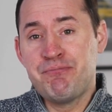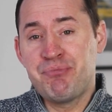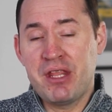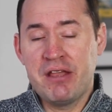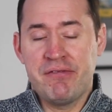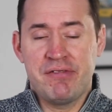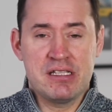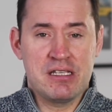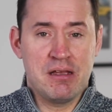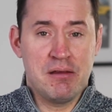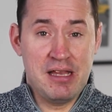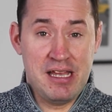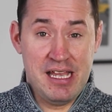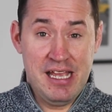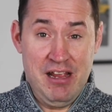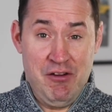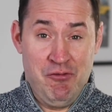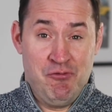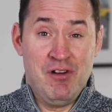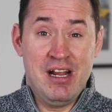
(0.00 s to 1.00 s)
if it's a
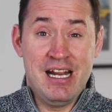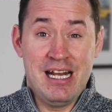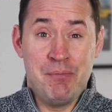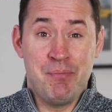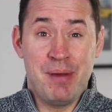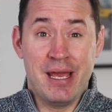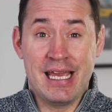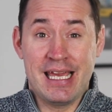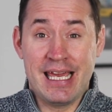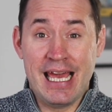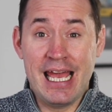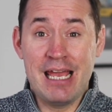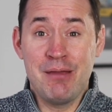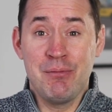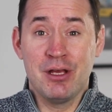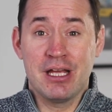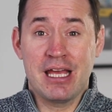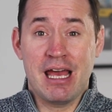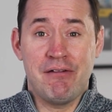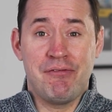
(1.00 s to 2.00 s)
really big game,
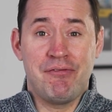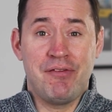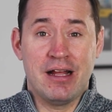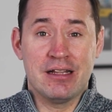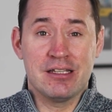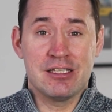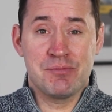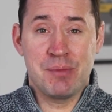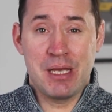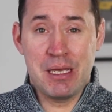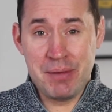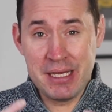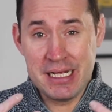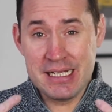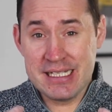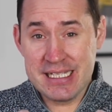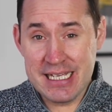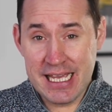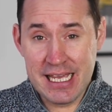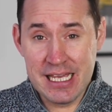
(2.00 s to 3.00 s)
you'll get fans maybe
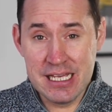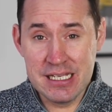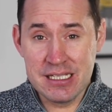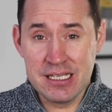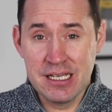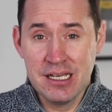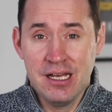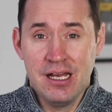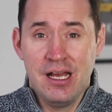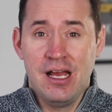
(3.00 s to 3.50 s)
in tears,